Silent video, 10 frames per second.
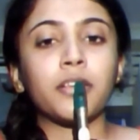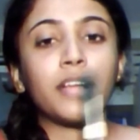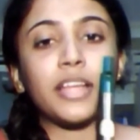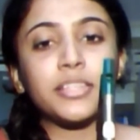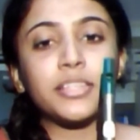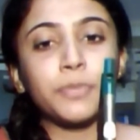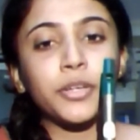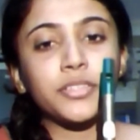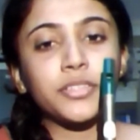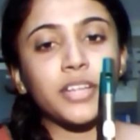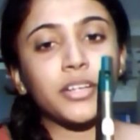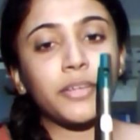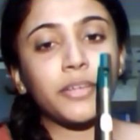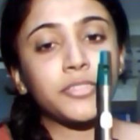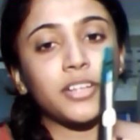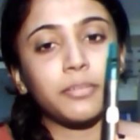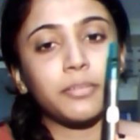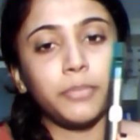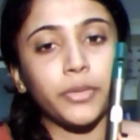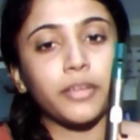At this point you have to start
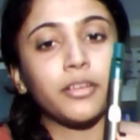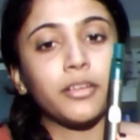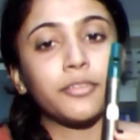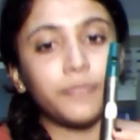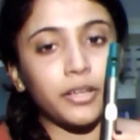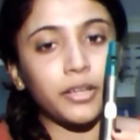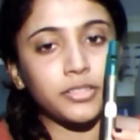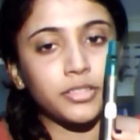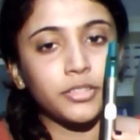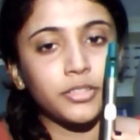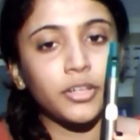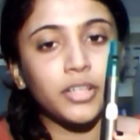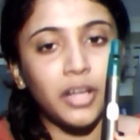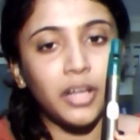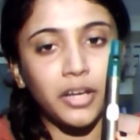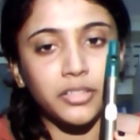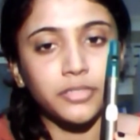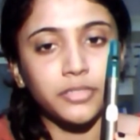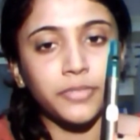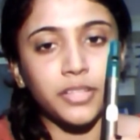blowing faster, not harder,
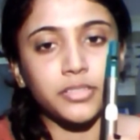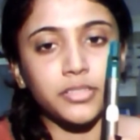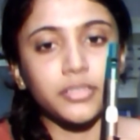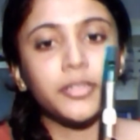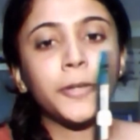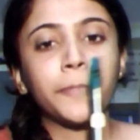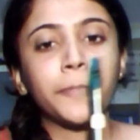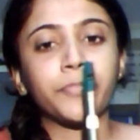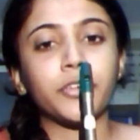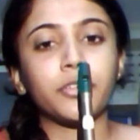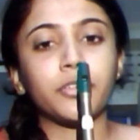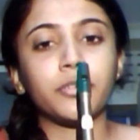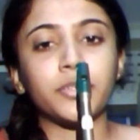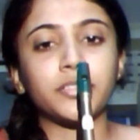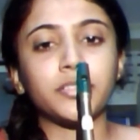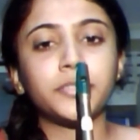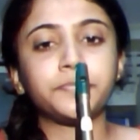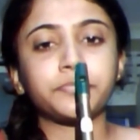faster into the whistle.